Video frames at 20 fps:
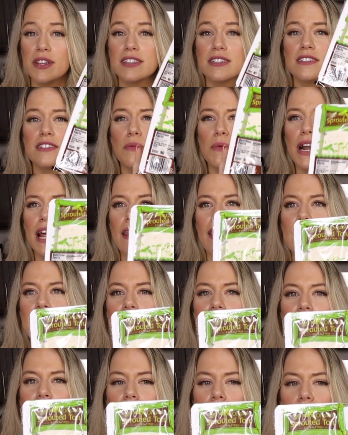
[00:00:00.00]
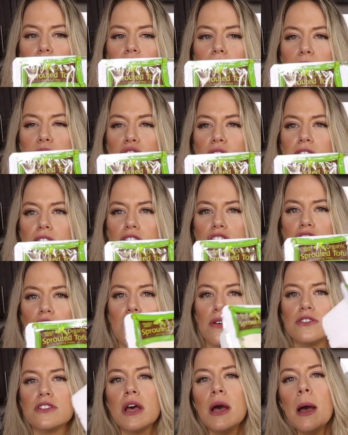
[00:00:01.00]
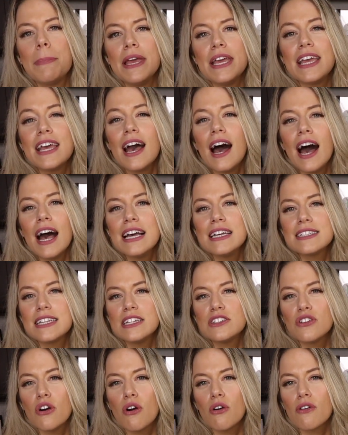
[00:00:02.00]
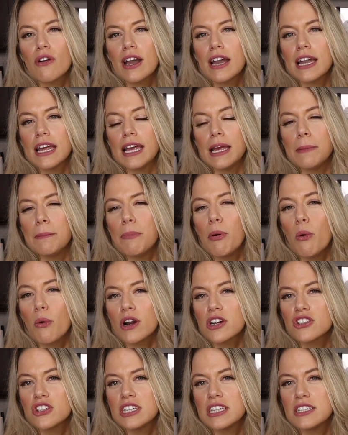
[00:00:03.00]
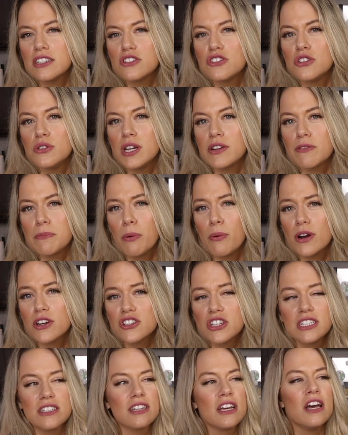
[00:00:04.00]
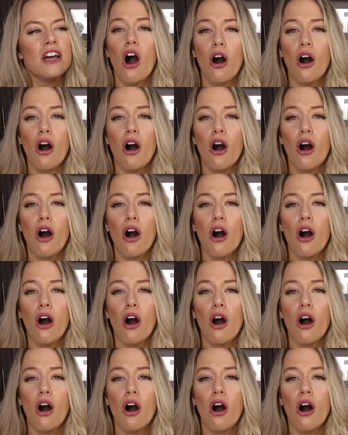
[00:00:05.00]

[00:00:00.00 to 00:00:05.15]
This is the one I like getting from Trader Joe's because it's already portioned into two different portions.